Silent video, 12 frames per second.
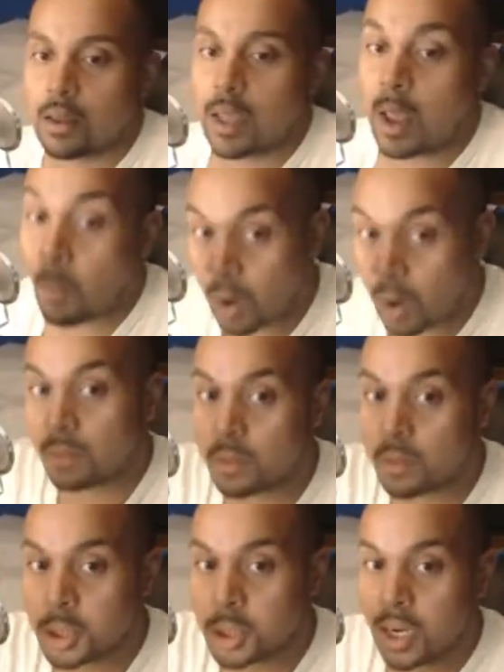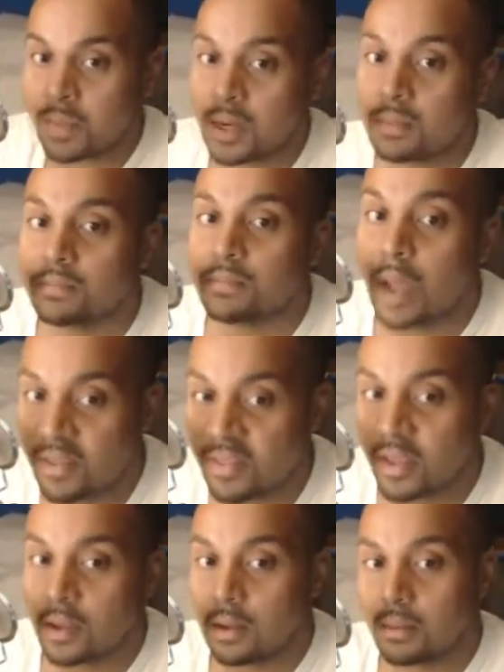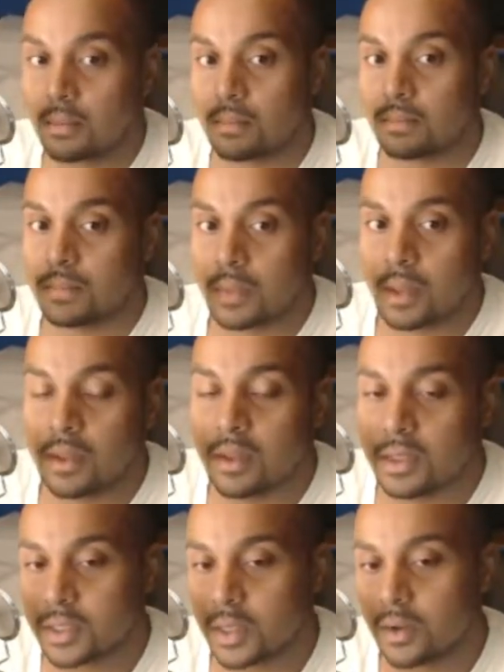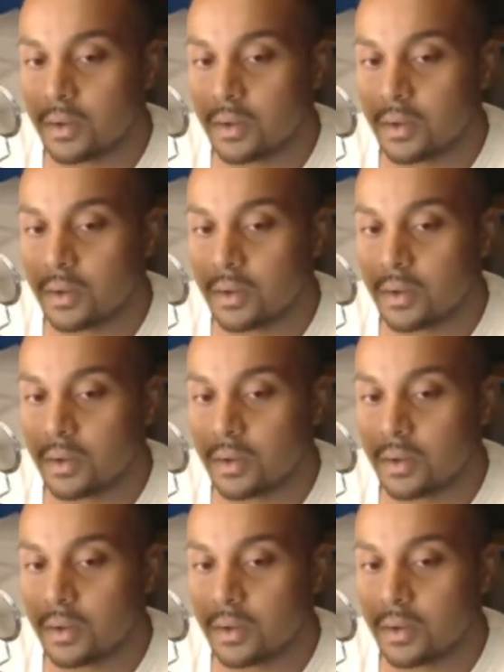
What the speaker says: and one of them will be champion. I think. So,